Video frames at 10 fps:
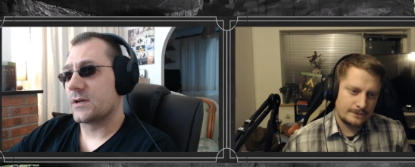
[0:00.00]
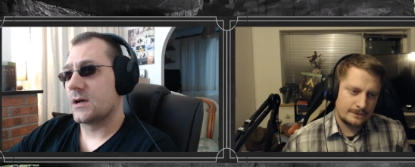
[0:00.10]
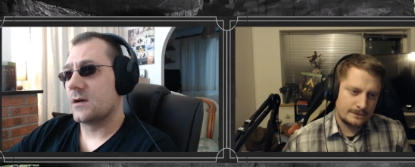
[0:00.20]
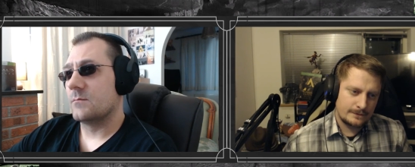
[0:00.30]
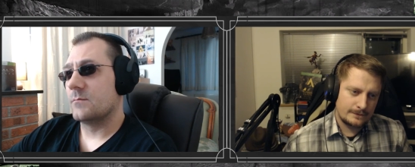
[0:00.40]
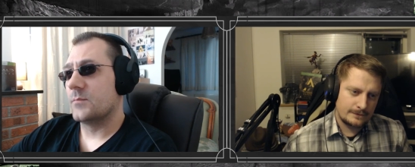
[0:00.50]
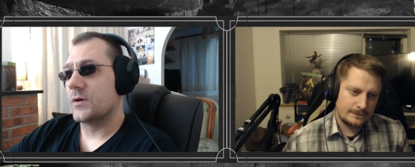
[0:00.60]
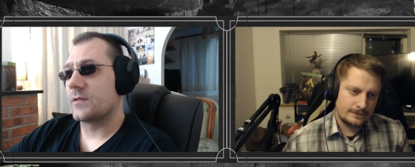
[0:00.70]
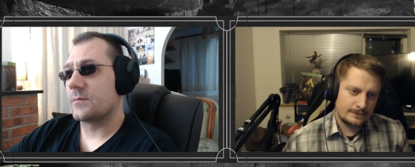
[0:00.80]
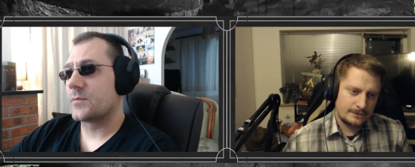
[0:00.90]
Speaker 1: it, um,
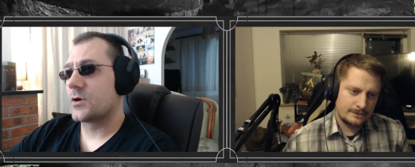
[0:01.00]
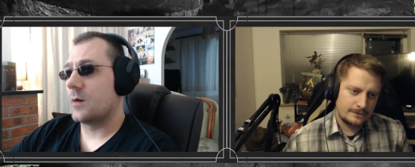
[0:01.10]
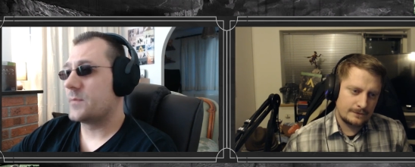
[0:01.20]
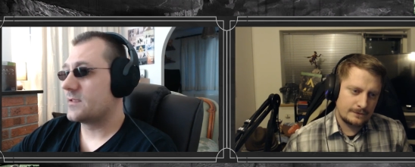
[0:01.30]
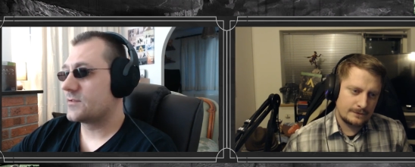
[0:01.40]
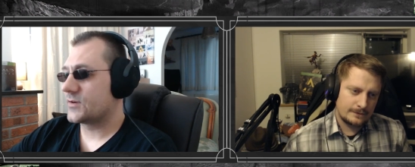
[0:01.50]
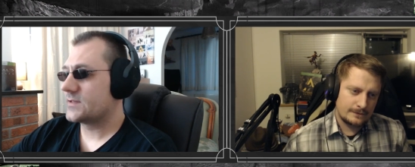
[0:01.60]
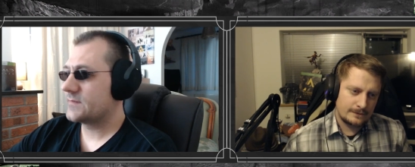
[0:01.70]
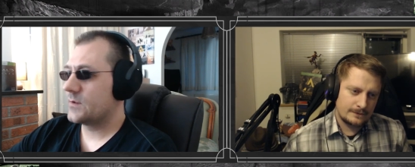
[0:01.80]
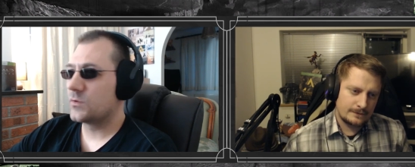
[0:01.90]
but the copy
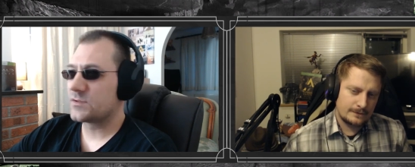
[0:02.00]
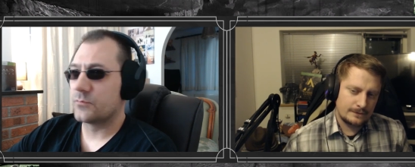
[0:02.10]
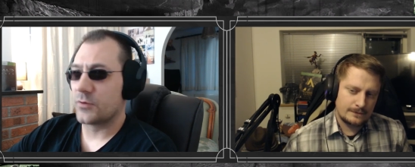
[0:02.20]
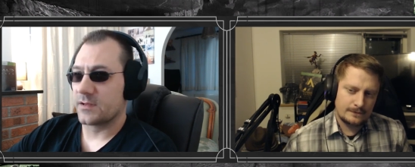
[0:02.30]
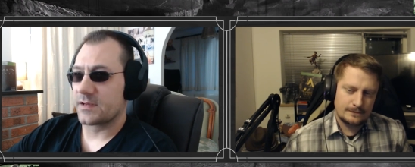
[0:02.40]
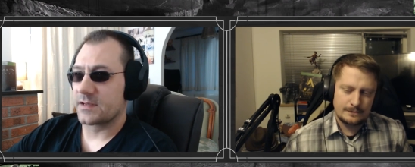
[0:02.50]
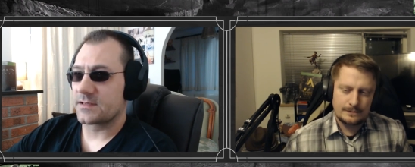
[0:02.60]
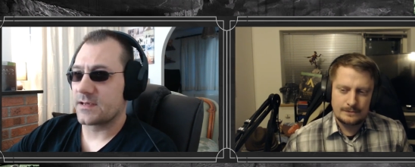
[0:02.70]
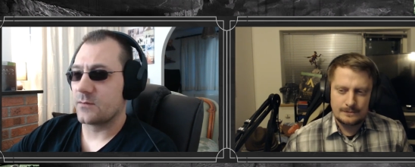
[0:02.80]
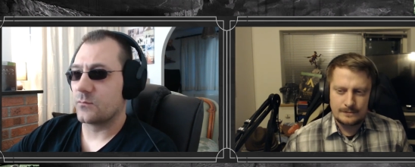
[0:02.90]
transfer wasn't
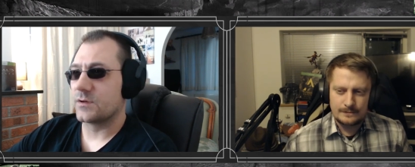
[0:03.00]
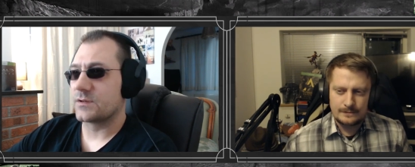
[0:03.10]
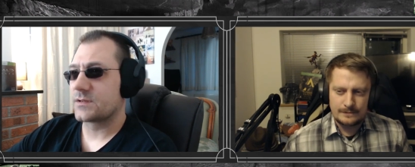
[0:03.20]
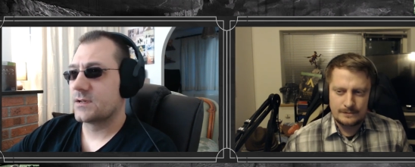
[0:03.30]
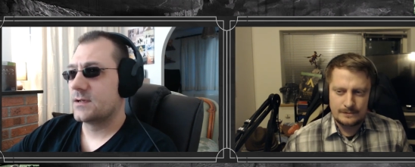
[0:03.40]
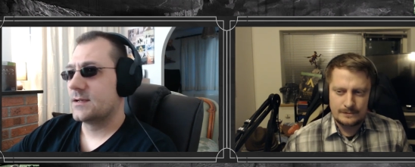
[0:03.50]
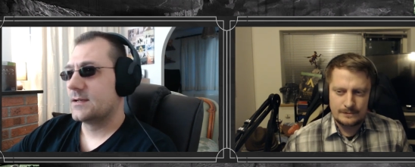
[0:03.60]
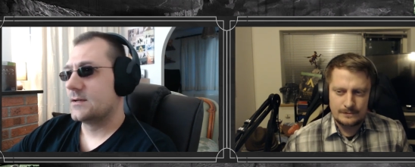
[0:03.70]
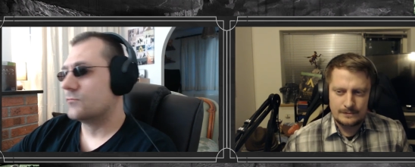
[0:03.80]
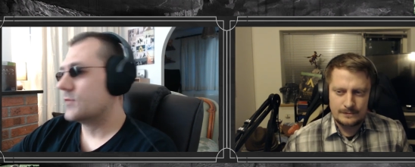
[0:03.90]
brilliant. It was
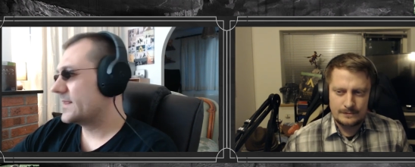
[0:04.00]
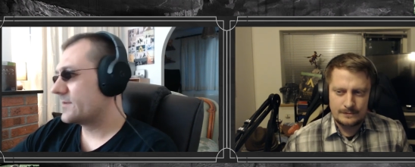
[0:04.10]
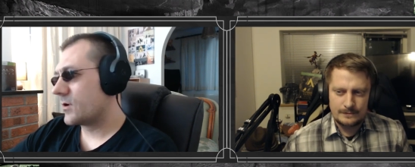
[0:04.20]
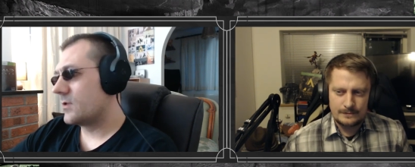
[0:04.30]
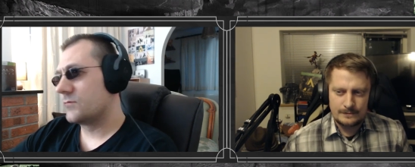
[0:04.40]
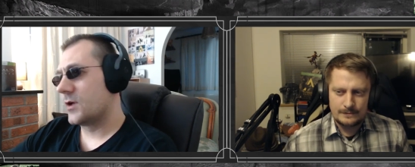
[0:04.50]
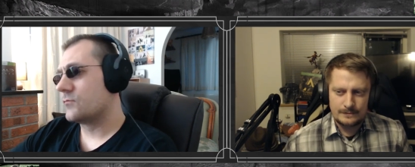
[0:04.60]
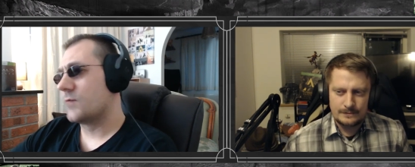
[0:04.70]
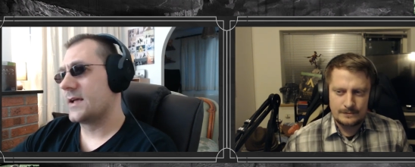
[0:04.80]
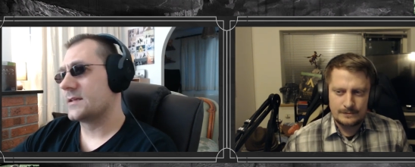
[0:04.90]
really low
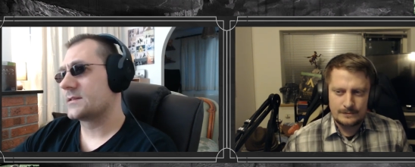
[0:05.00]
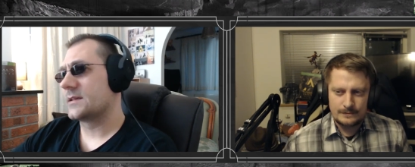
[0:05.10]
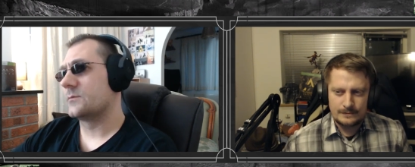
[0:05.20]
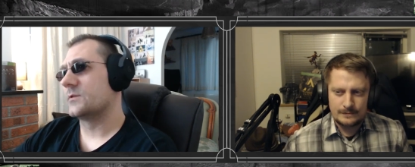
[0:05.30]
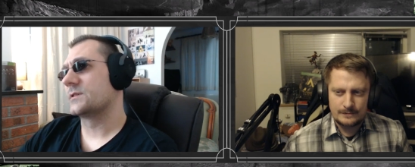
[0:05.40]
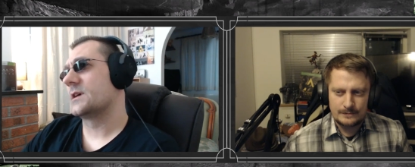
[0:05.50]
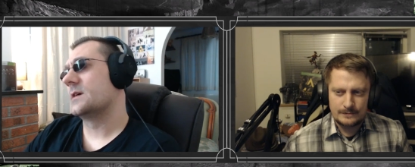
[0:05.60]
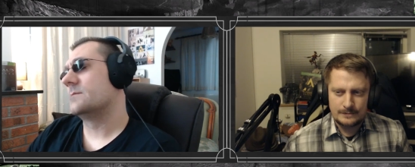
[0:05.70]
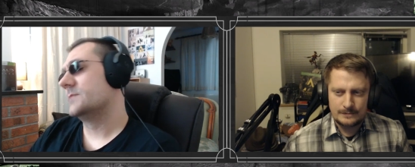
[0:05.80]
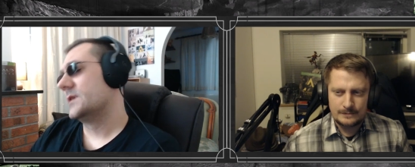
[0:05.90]
res. It was
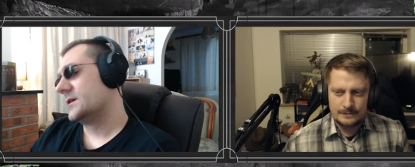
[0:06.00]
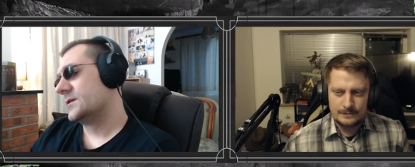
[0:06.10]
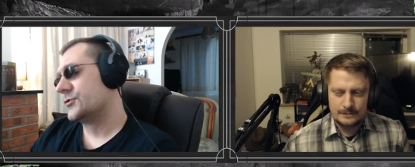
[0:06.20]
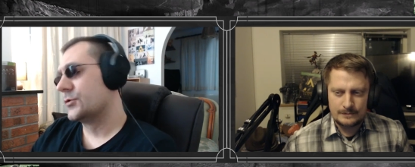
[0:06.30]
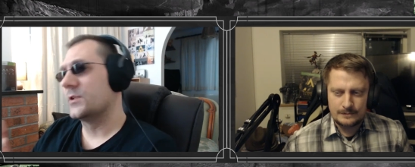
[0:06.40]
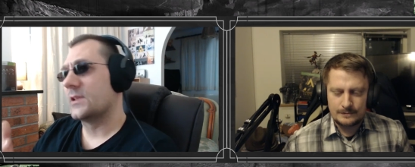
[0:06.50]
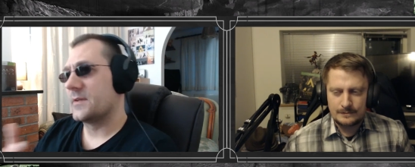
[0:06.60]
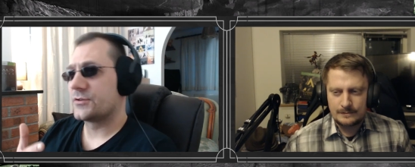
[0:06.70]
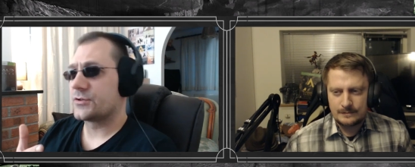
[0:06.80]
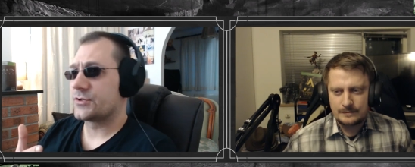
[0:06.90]
um, double
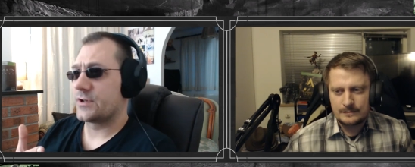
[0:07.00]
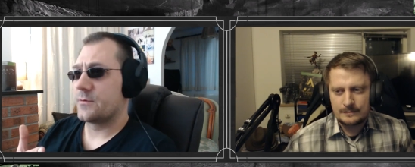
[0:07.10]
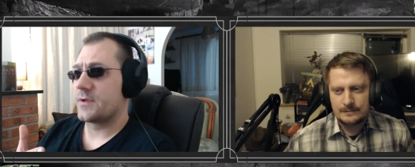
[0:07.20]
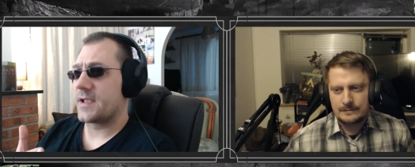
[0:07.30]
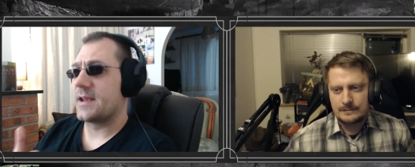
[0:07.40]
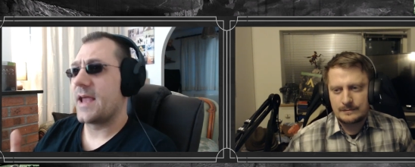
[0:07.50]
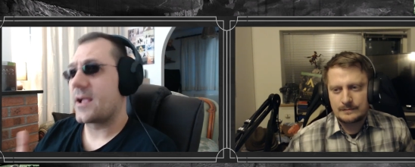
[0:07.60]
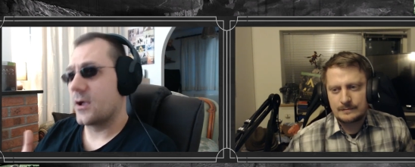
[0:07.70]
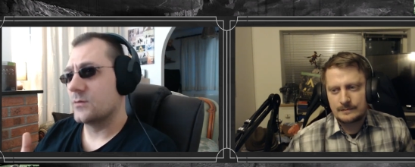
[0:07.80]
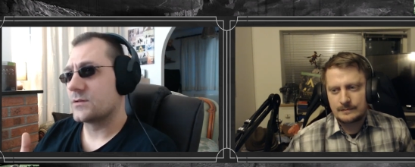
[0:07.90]
image, so you were getting
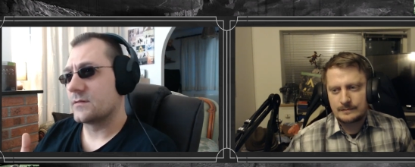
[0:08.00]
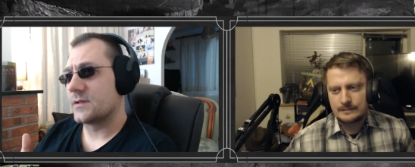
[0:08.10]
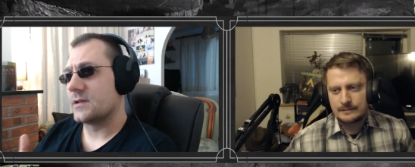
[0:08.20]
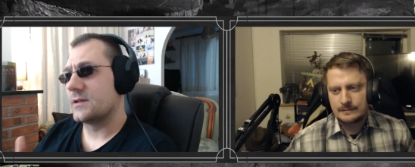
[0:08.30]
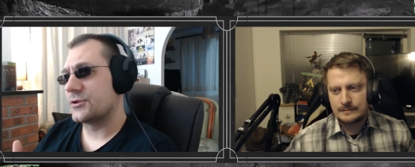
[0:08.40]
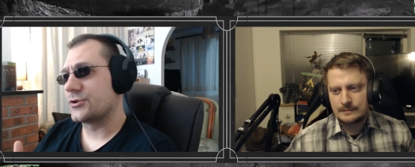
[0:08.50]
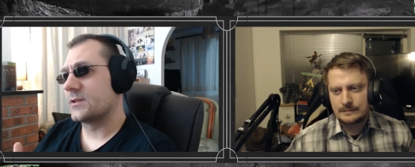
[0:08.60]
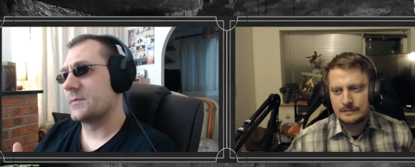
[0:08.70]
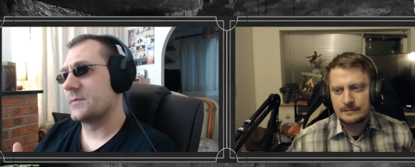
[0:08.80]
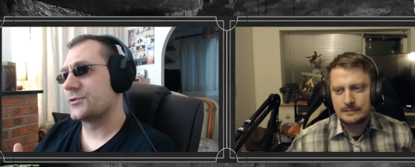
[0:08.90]
echoes of the initial
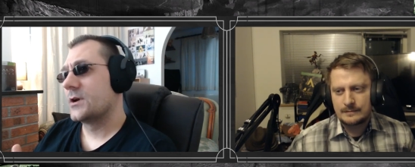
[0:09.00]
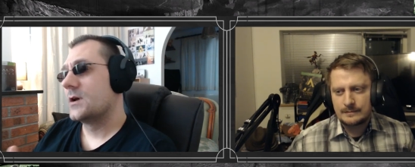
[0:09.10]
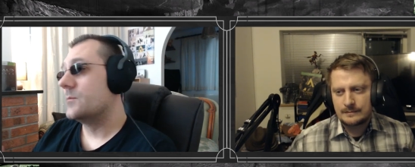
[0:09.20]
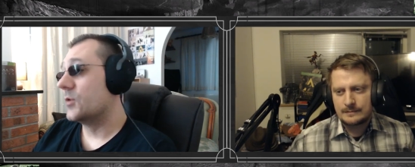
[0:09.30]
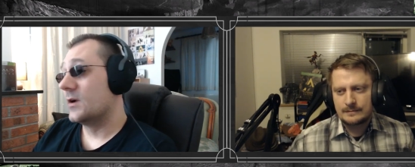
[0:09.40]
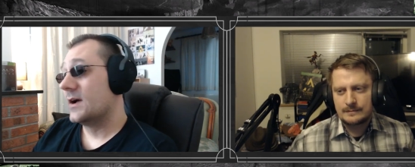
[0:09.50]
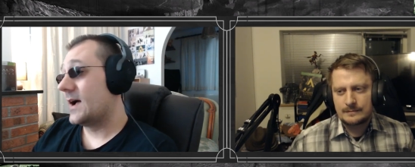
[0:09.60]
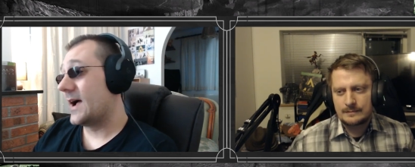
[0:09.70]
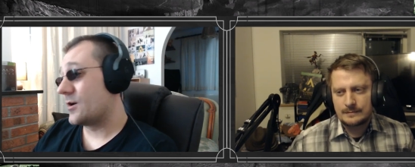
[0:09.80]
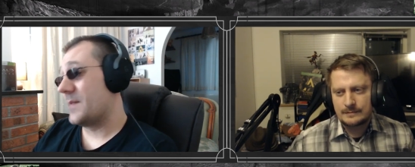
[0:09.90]
image. But
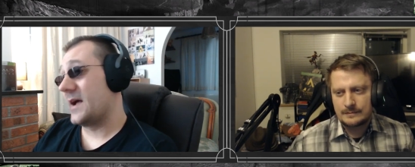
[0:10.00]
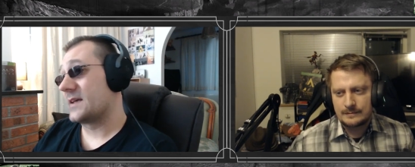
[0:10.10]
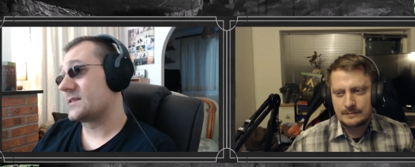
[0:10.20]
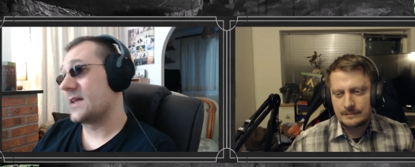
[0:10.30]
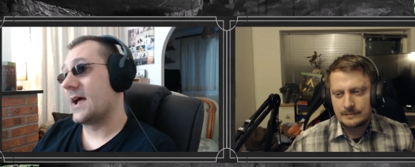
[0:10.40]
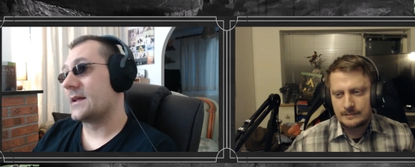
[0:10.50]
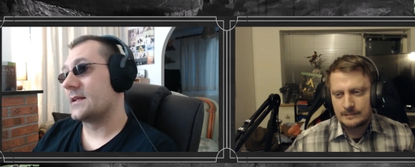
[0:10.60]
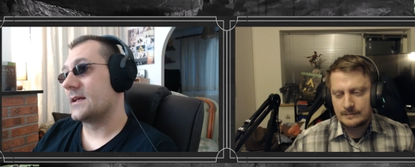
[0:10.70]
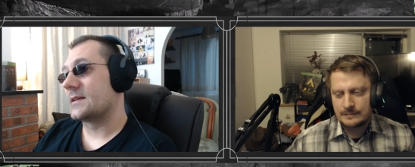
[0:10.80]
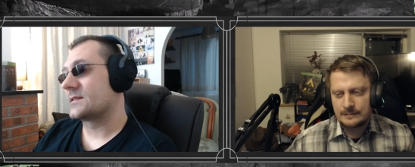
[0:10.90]
I got past that, and
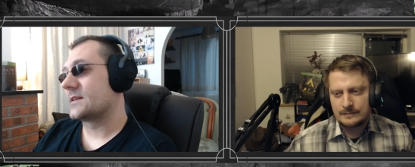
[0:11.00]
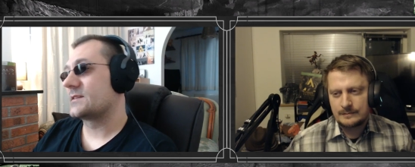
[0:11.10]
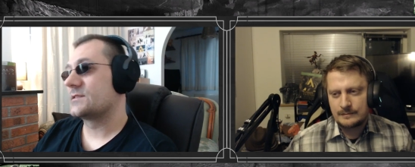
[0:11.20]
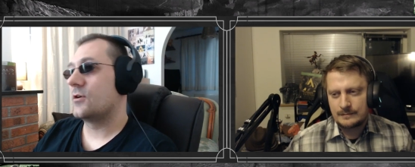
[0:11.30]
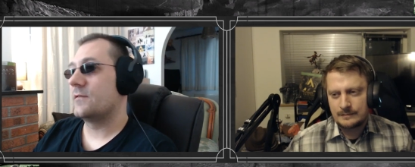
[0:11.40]
it, as I said, it's not a